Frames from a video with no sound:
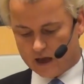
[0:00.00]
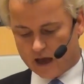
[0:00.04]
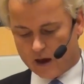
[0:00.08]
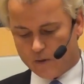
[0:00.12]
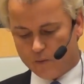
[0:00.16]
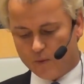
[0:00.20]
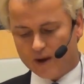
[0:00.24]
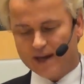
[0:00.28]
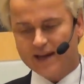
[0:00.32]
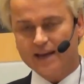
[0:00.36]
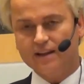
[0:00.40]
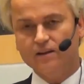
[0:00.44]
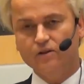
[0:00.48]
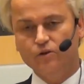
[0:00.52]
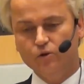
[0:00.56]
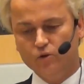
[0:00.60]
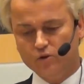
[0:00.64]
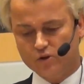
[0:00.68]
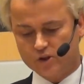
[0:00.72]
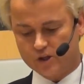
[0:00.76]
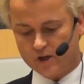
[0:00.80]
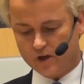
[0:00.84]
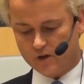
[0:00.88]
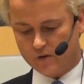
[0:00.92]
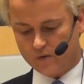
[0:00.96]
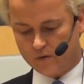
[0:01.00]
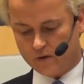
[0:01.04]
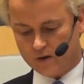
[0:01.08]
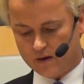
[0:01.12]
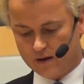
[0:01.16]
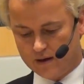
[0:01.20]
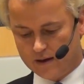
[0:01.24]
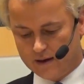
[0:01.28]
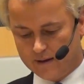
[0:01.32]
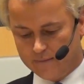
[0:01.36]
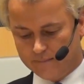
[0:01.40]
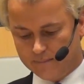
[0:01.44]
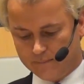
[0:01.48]
And we can do
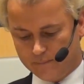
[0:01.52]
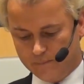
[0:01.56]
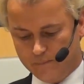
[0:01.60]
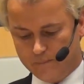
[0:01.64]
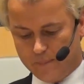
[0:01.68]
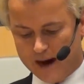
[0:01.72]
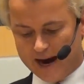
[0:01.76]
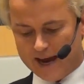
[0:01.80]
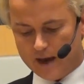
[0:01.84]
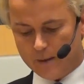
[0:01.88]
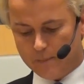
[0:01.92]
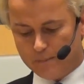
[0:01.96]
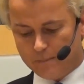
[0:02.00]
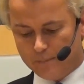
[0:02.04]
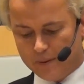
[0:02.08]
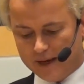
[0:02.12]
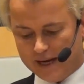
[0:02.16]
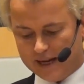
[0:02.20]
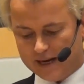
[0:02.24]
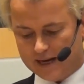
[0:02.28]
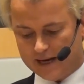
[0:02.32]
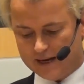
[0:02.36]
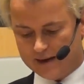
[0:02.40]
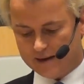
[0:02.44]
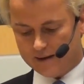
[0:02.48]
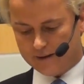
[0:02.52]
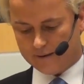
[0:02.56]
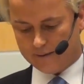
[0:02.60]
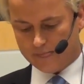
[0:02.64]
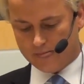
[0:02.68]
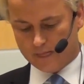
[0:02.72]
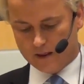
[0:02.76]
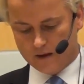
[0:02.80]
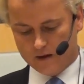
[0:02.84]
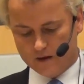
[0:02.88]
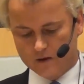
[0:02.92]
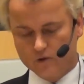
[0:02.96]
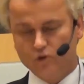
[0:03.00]
so by appealing
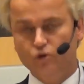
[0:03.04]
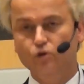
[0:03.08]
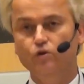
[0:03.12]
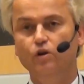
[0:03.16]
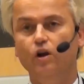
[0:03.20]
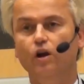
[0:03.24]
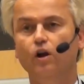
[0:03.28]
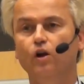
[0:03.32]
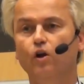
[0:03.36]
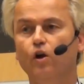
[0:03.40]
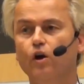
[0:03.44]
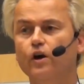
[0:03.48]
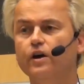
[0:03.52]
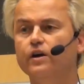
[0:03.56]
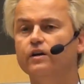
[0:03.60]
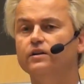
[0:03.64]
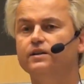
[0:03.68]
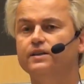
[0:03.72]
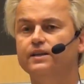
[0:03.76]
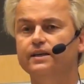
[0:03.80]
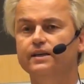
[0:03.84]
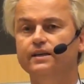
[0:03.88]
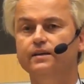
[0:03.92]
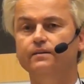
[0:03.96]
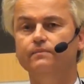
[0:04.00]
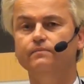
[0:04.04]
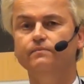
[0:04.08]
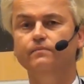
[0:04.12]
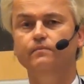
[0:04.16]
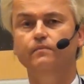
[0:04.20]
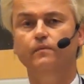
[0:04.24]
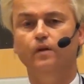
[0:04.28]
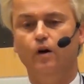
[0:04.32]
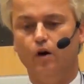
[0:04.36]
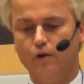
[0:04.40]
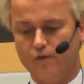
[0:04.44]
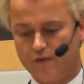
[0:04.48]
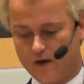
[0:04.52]
to the loyalty
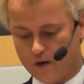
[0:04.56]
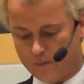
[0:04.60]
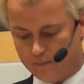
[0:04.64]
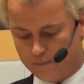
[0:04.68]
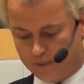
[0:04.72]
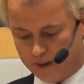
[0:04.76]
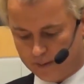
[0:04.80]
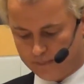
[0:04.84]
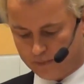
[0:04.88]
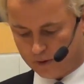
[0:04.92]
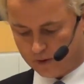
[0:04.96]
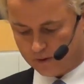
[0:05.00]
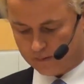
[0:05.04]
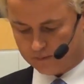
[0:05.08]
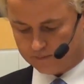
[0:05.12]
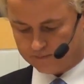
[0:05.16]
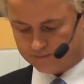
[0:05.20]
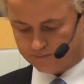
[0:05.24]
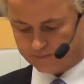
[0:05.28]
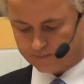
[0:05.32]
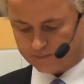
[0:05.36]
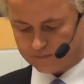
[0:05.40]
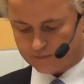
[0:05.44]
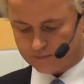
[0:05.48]
of our people,